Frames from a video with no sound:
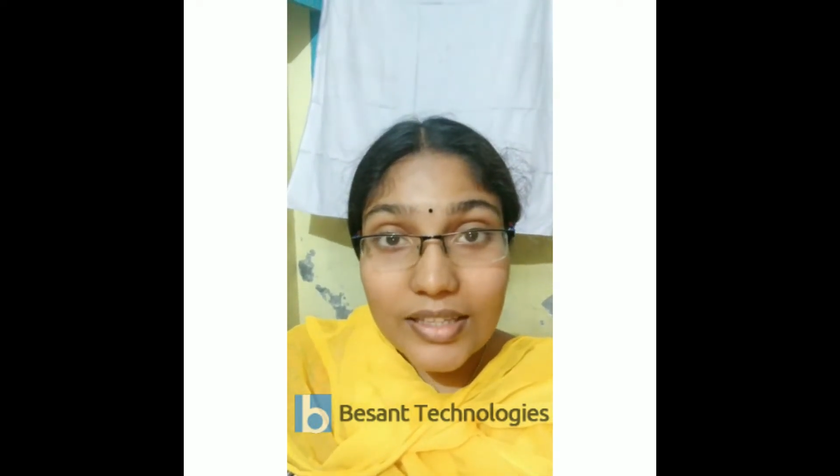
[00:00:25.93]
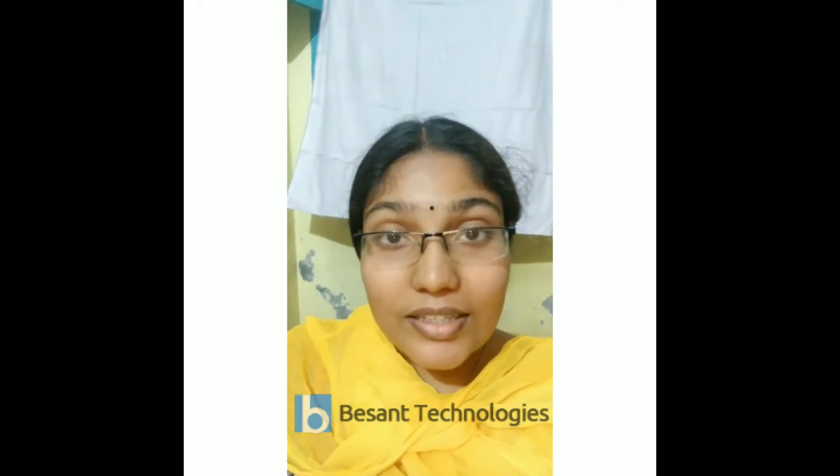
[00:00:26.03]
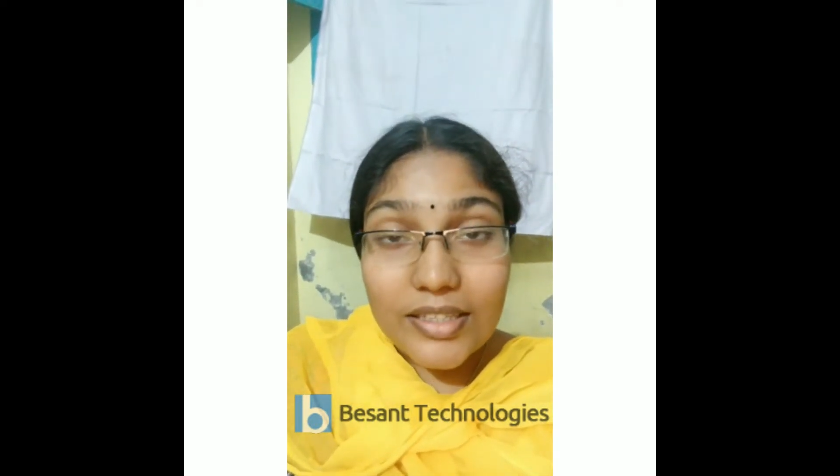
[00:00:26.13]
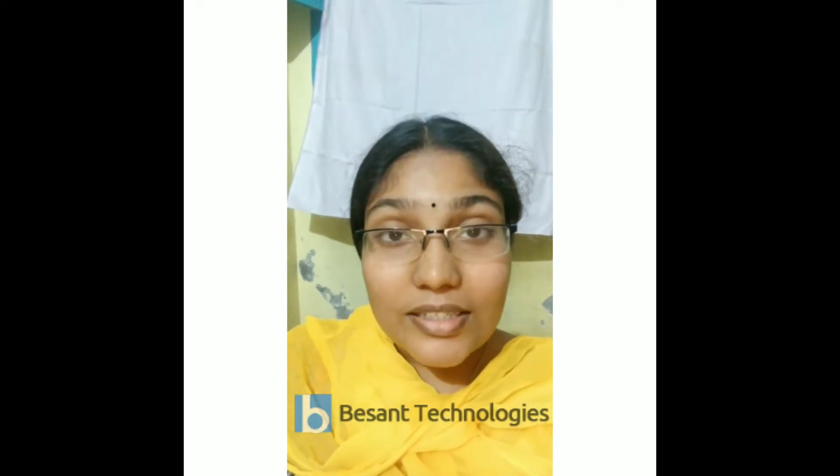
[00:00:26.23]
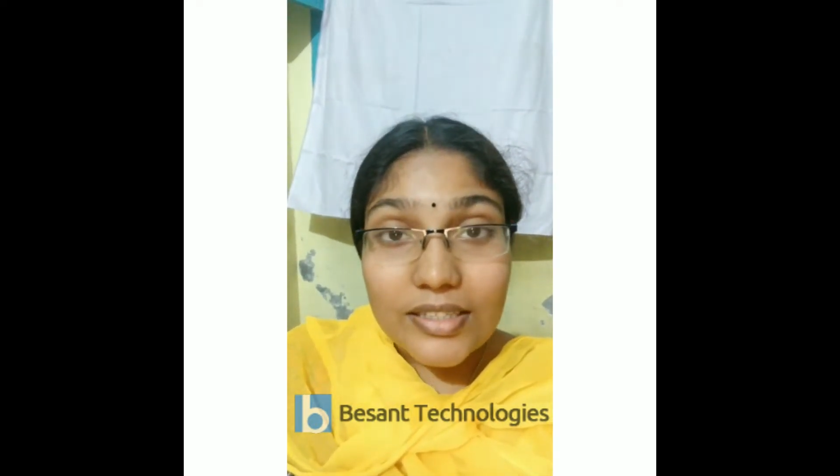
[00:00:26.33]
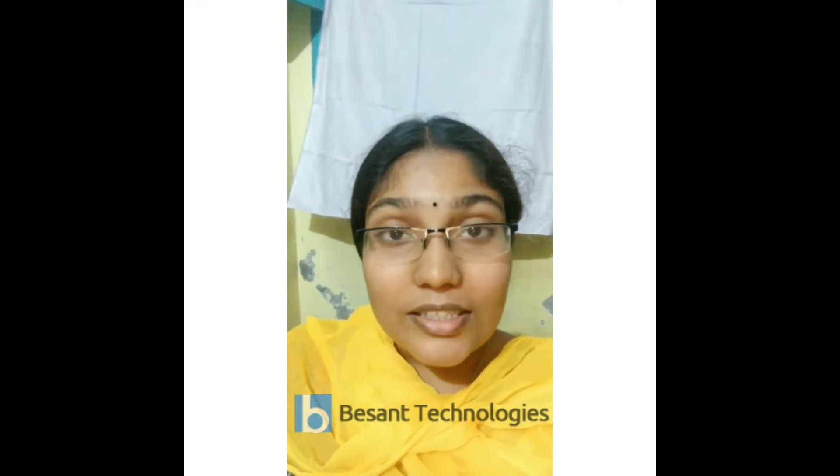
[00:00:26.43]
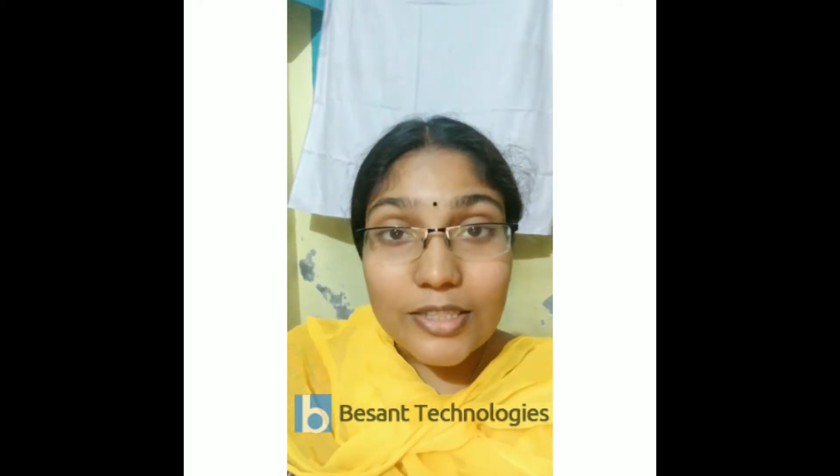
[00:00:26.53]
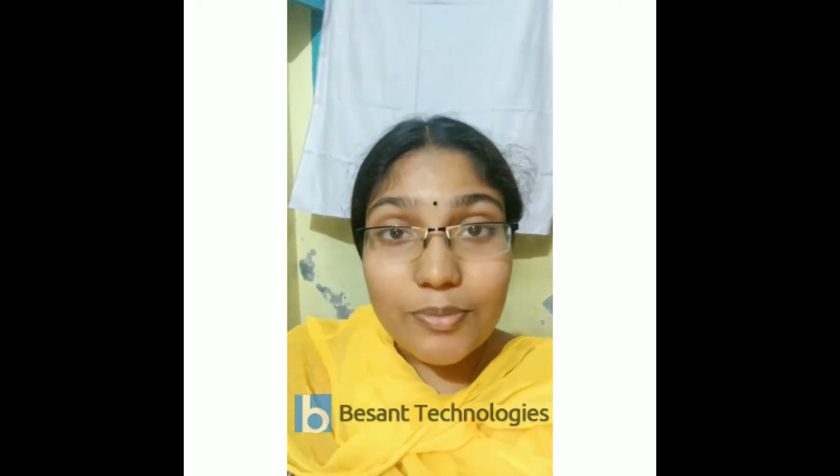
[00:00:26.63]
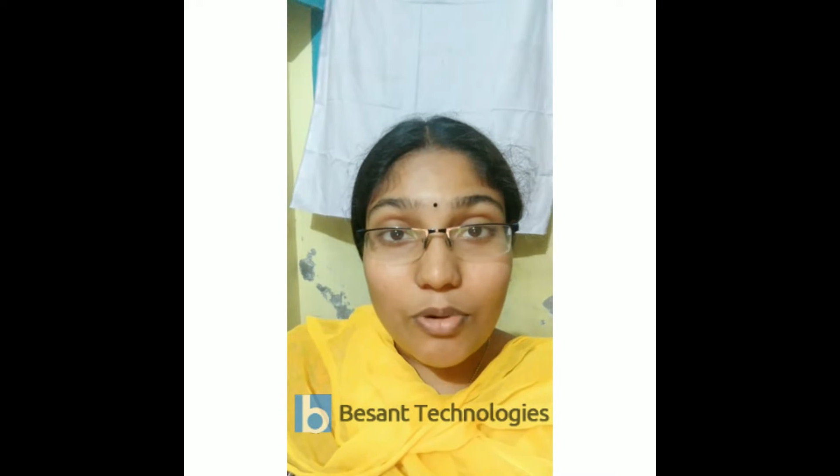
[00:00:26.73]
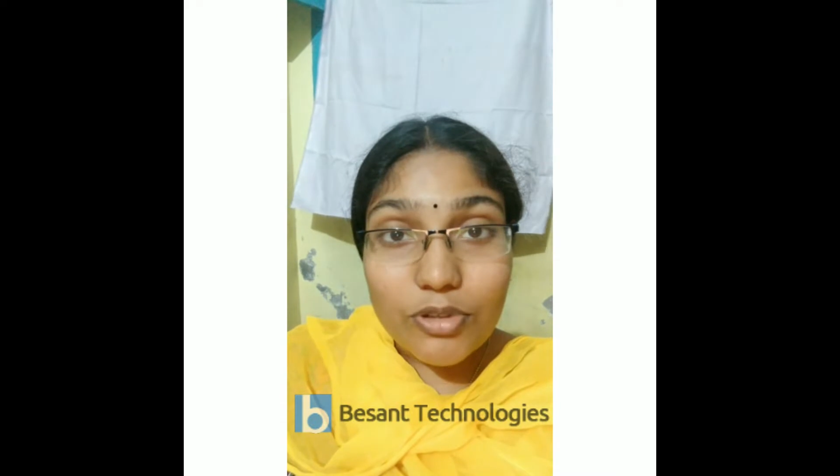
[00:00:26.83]
This
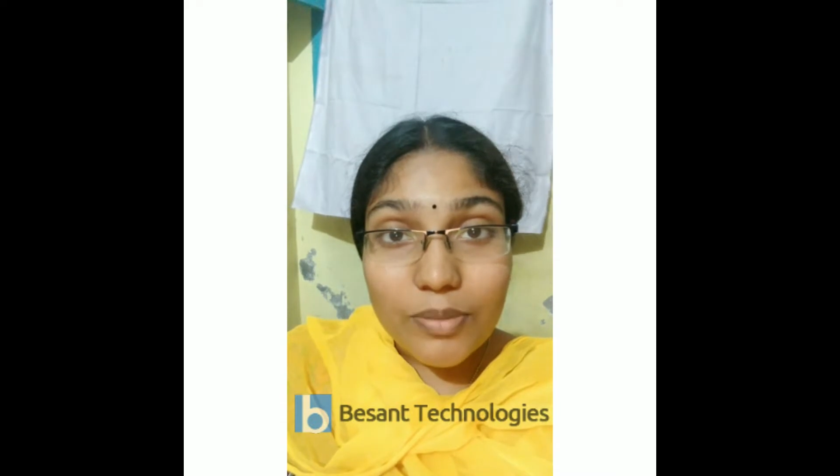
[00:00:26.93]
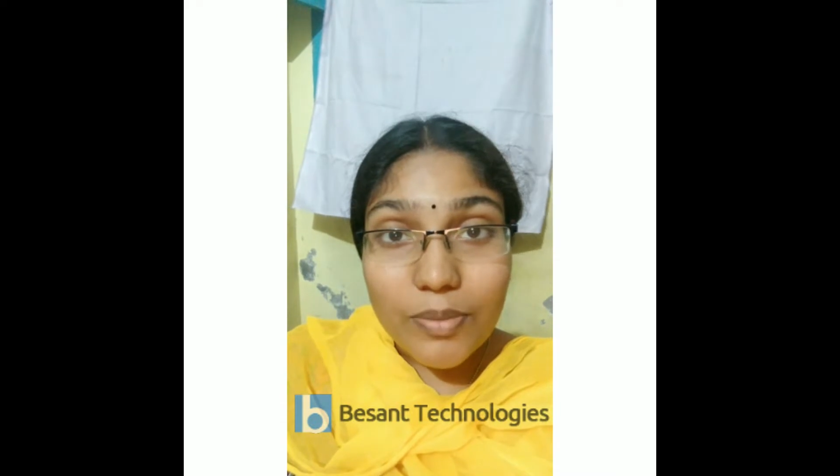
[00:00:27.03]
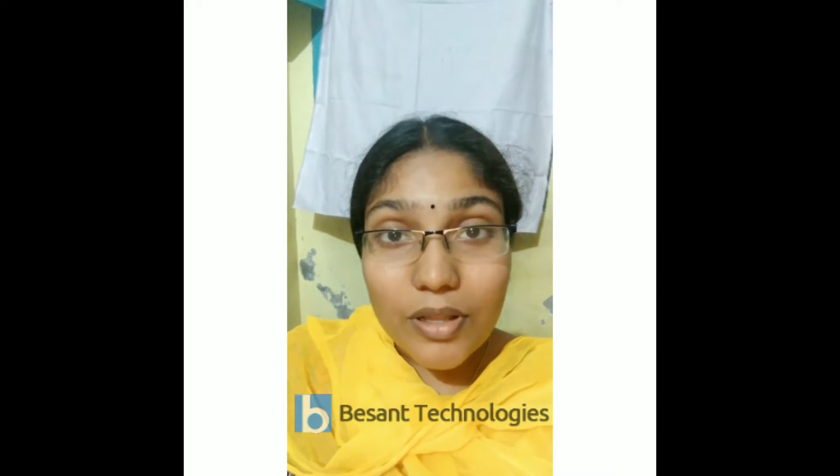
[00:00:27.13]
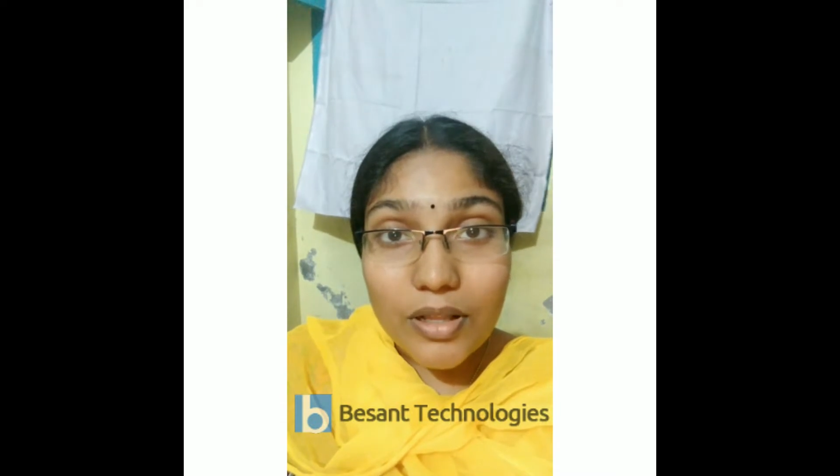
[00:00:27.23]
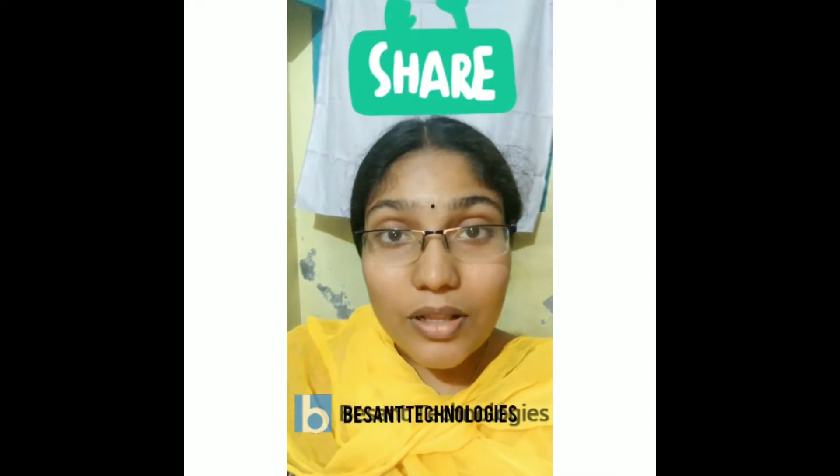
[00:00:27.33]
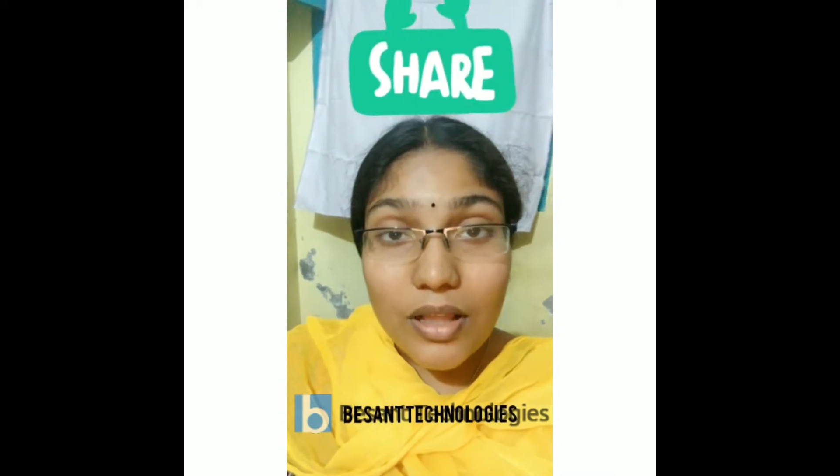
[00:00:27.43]
is possible